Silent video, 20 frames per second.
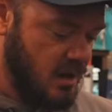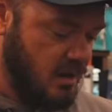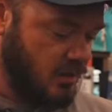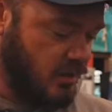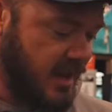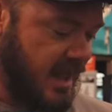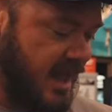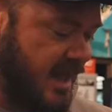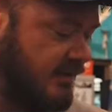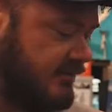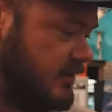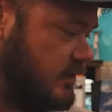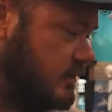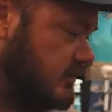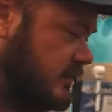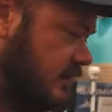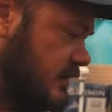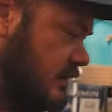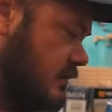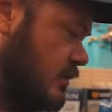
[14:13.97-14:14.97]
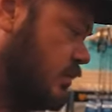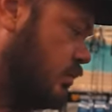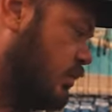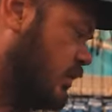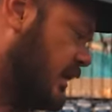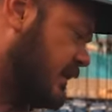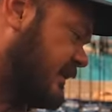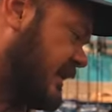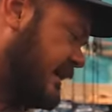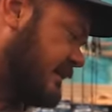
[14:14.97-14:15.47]
We have used it. We'll
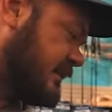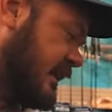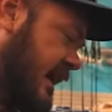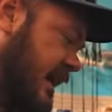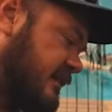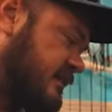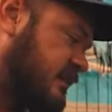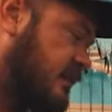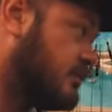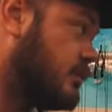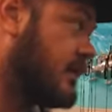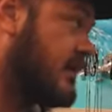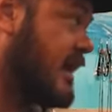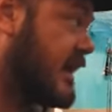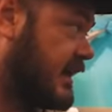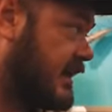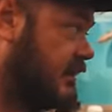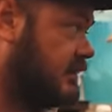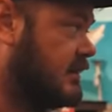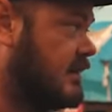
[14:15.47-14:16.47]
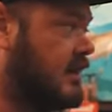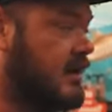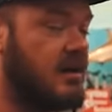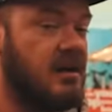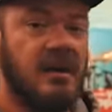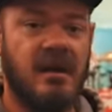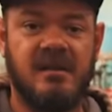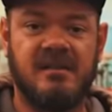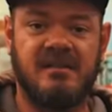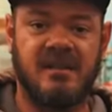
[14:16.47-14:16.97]
get that last because we got to get the
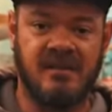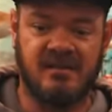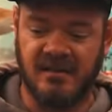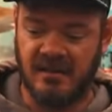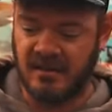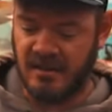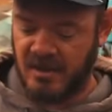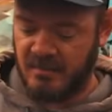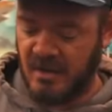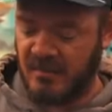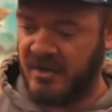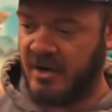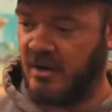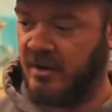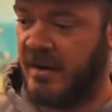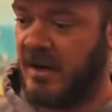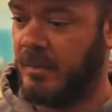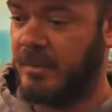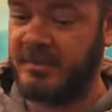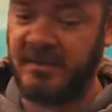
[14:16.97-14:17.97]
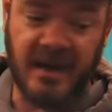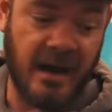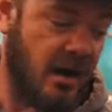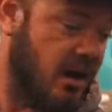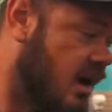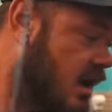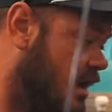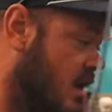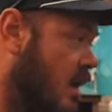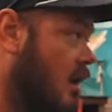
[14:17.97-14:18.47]
assistant to come over here and help us
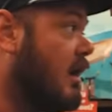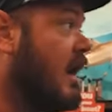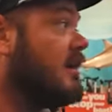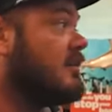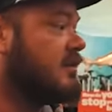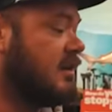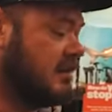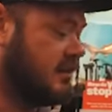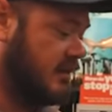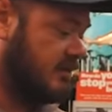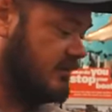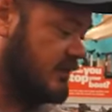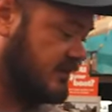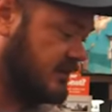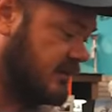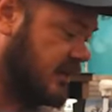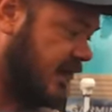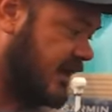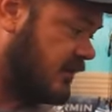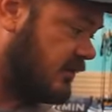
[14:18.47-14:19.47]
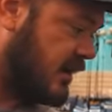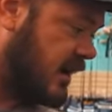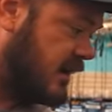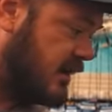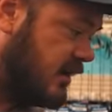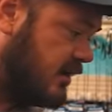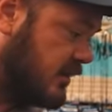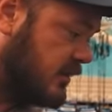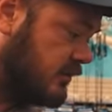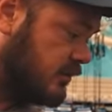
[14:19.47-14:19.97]
out. Actually, leave this laying right
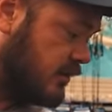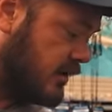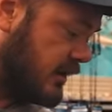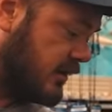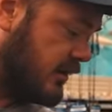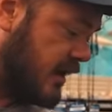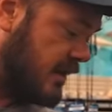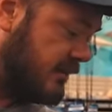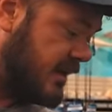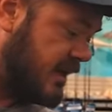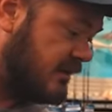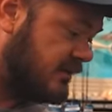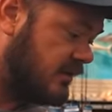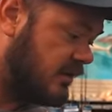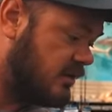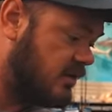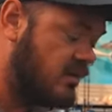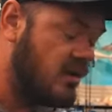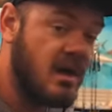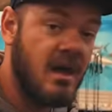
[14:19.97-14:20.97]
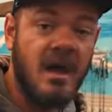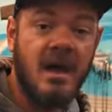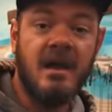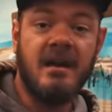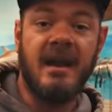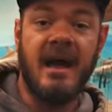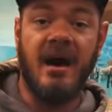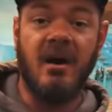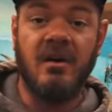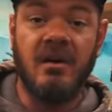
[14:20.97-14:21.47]
here because we're going to grab that too.
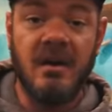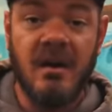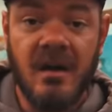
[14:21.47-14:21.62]
Now,